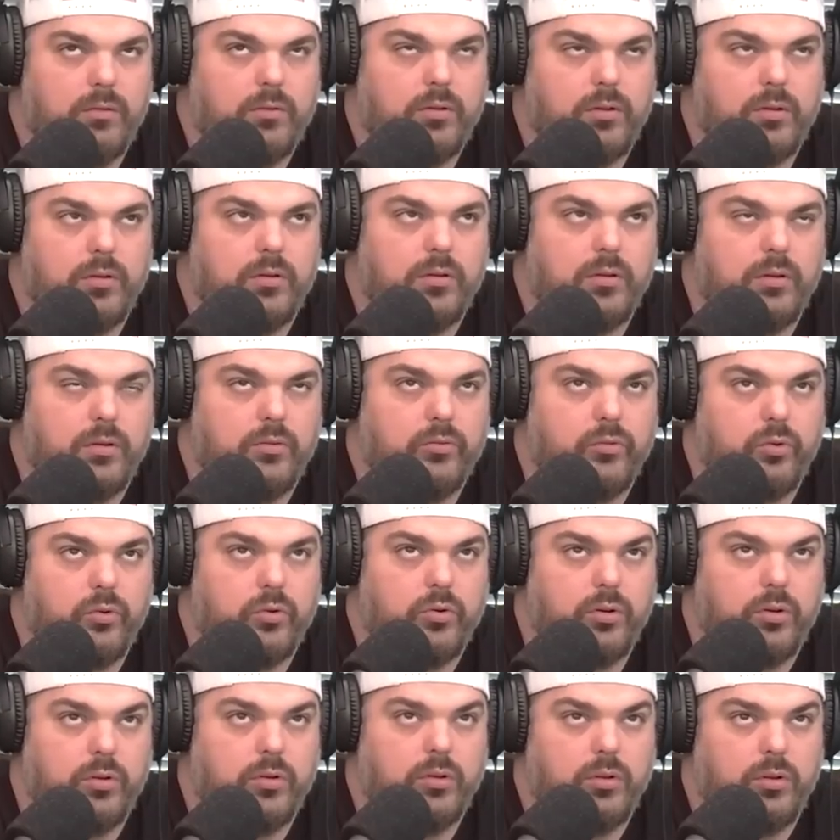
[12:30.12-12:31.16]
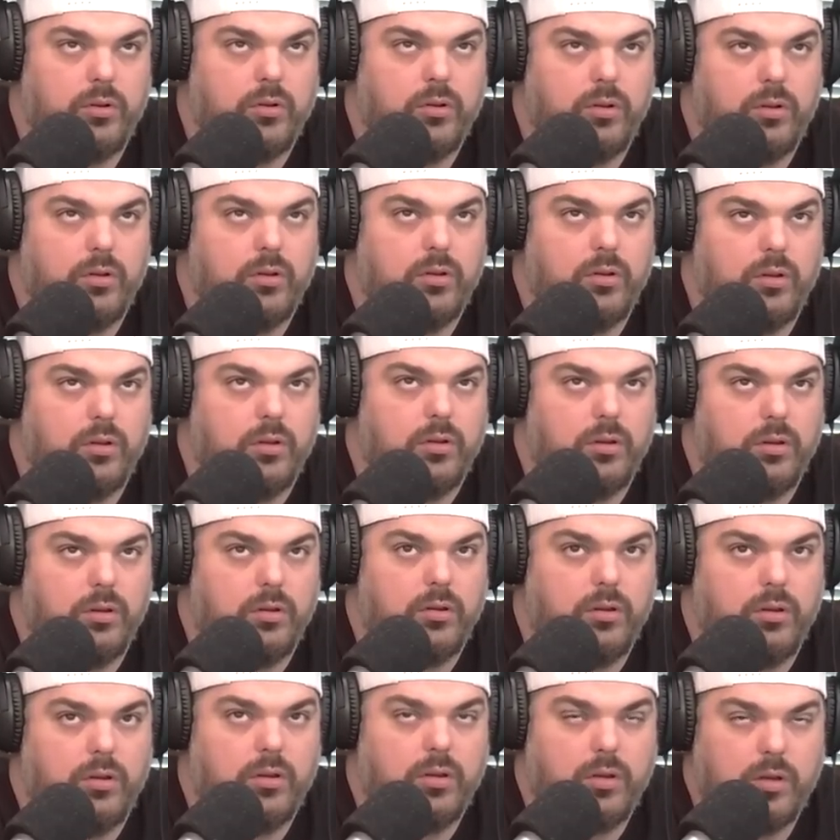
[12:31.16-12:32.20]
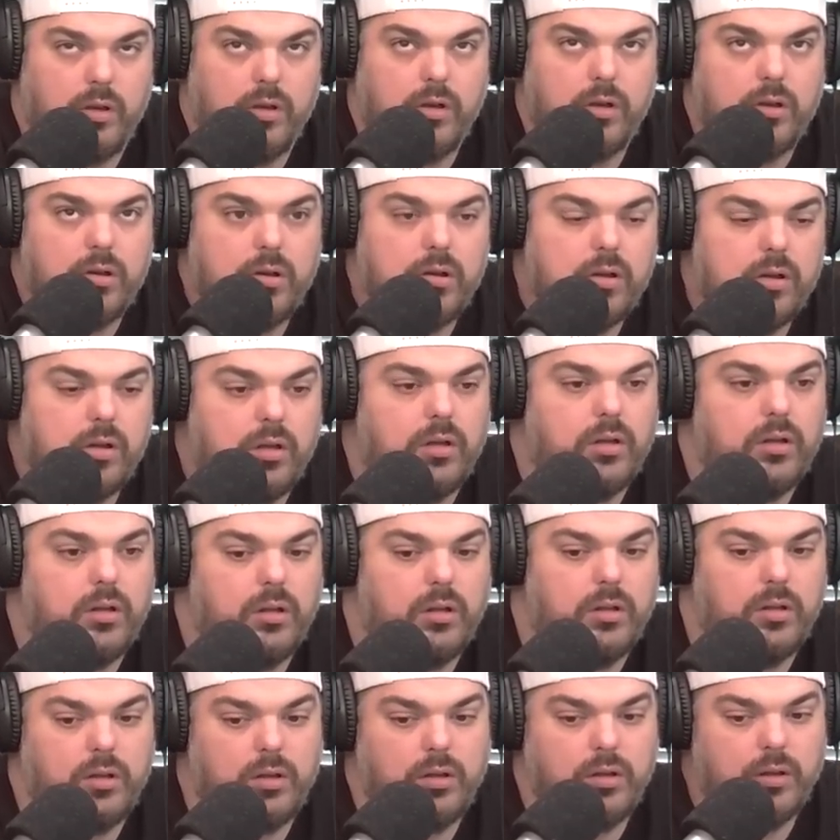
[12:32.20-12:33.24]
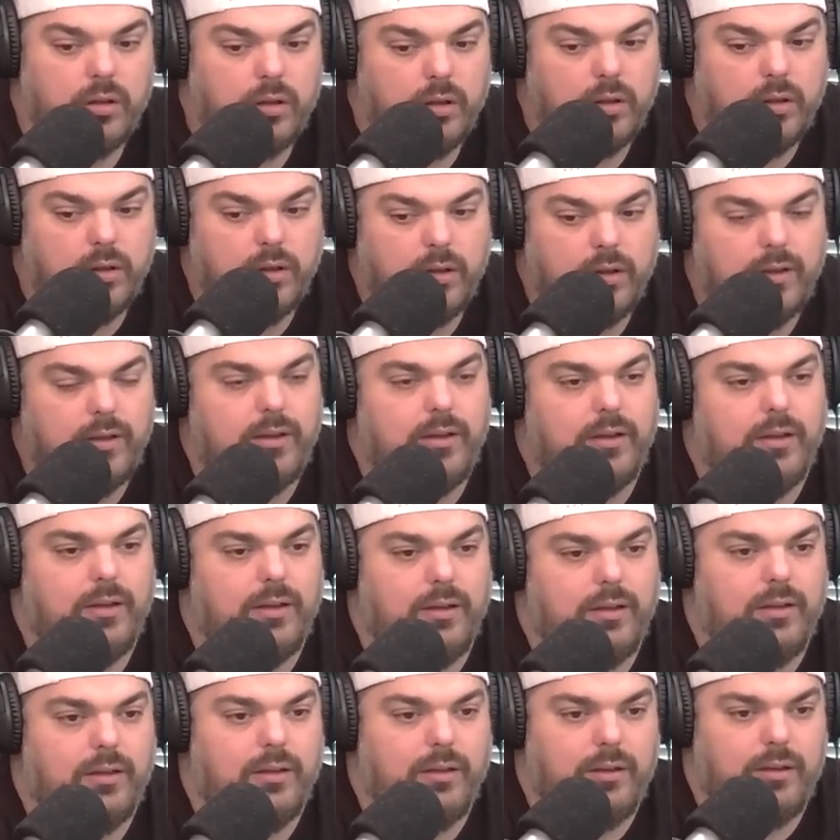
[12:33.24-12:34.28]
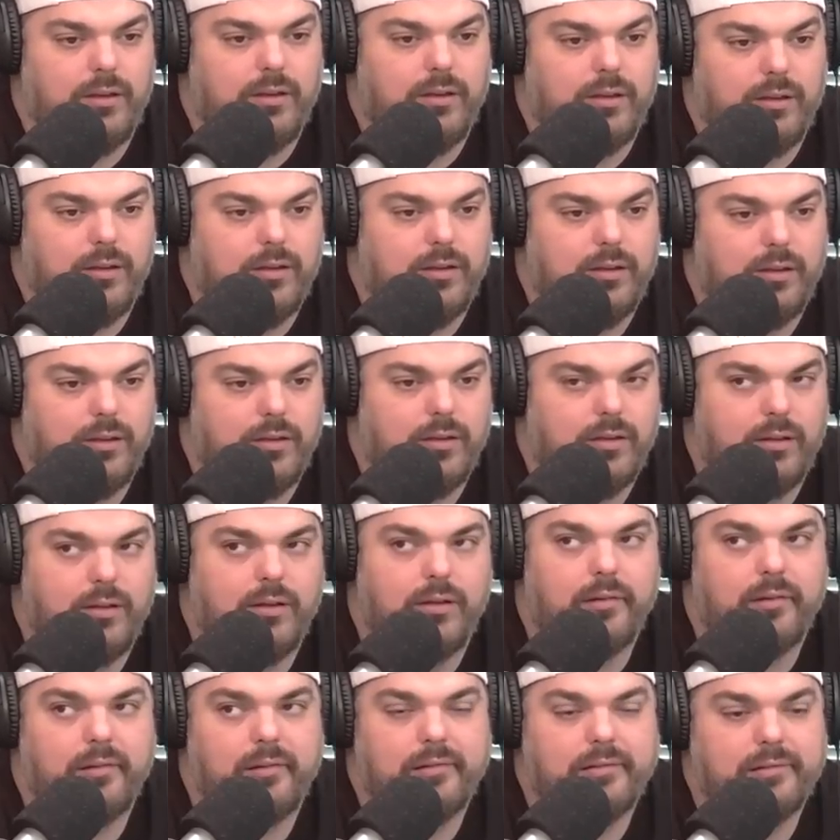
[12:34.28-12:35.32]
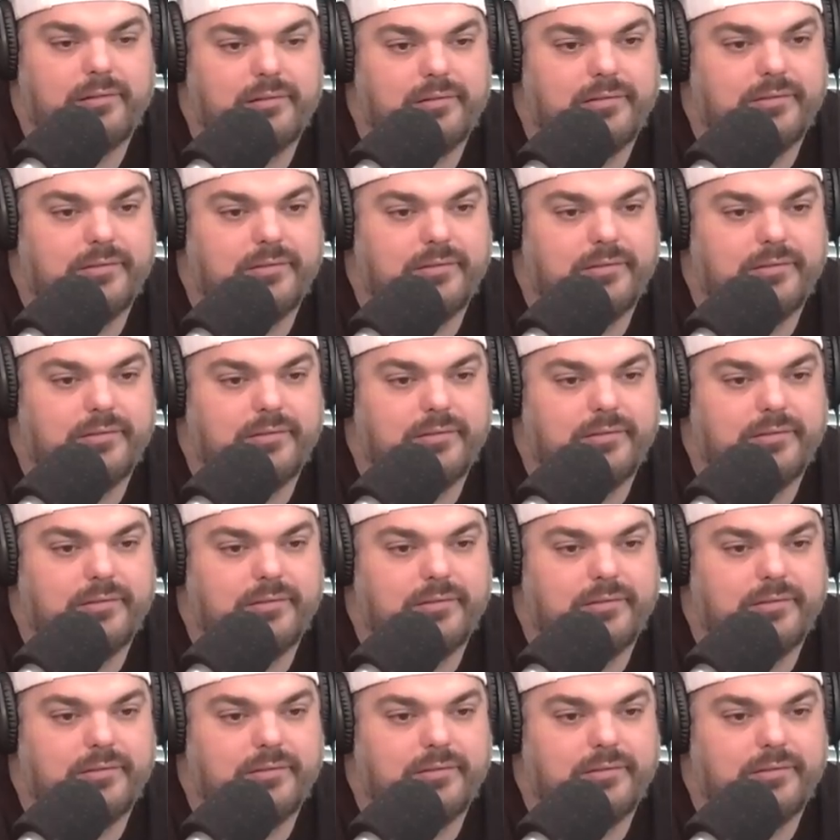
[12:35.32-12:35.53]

The person shown says nothing.